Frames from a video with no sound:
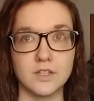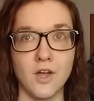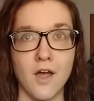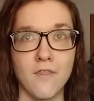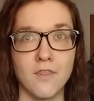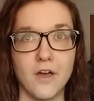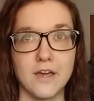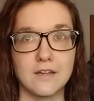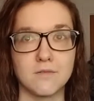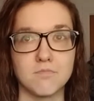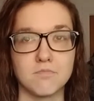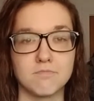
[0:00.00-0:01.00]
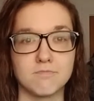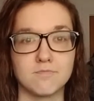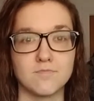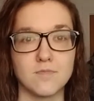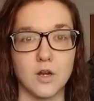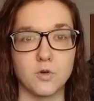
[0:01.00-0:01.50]
and
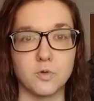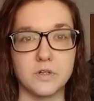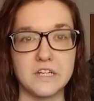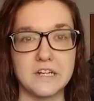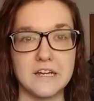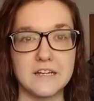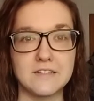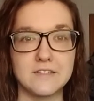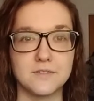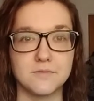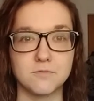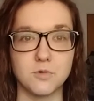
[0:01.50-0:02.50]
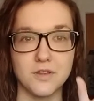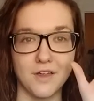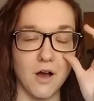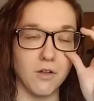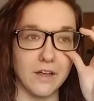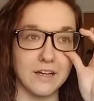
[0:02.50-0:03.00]
read it
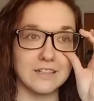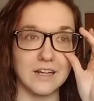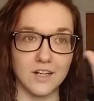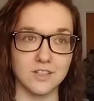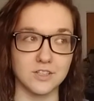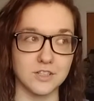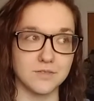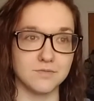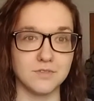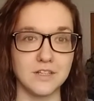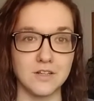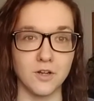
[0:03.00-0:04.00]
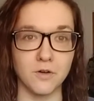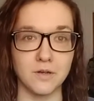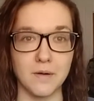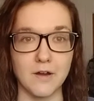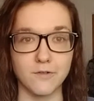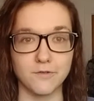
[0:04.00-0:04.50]
without a doctor knowing
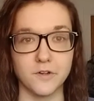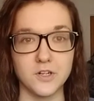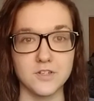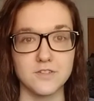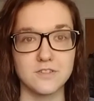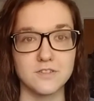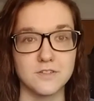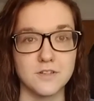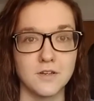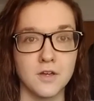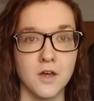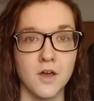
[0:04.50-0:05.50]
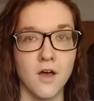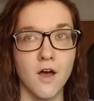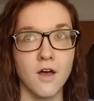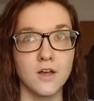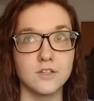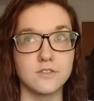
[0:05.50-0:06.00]
about it first.
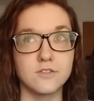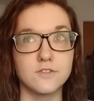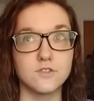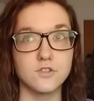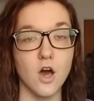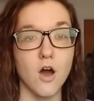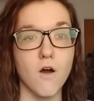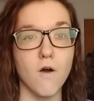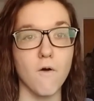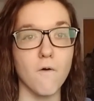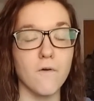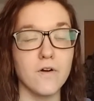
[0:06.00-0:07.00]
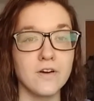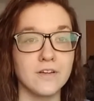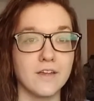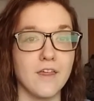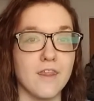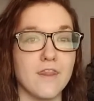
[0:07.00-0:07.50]
So
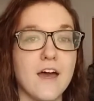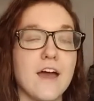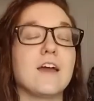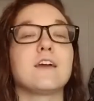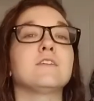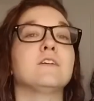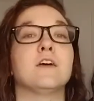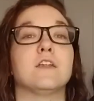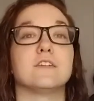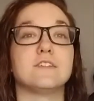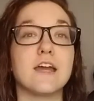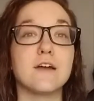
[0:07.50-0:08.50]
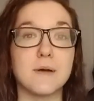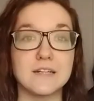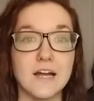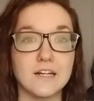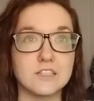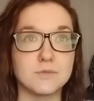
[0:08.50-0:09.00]
then the day of my
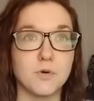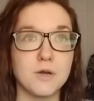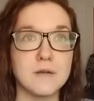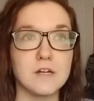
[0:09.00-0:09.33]
doctor's appointment